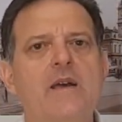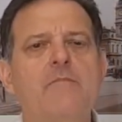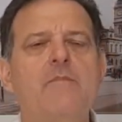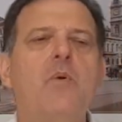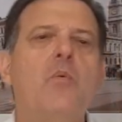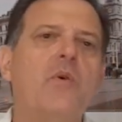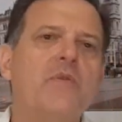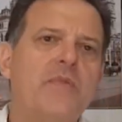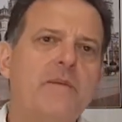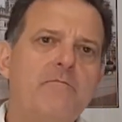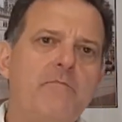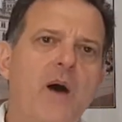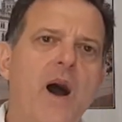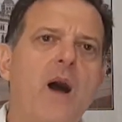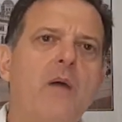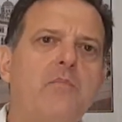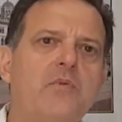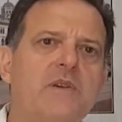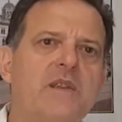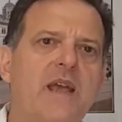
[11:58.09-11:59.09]
But what the
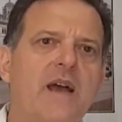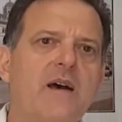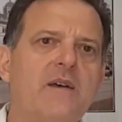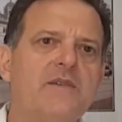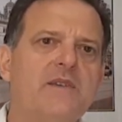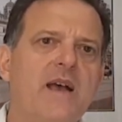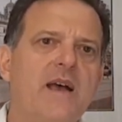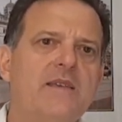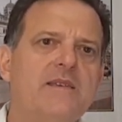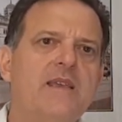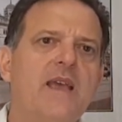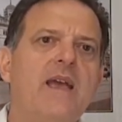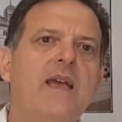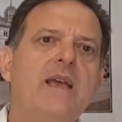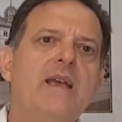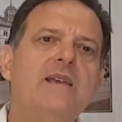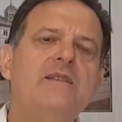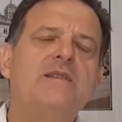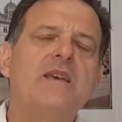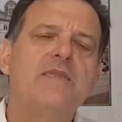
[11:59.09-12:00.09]
Bible tells us
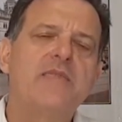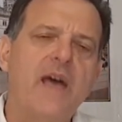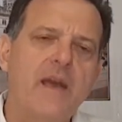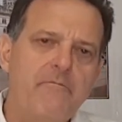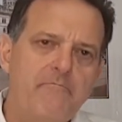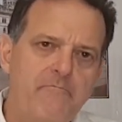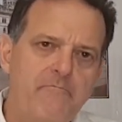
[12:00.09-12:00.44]
is that they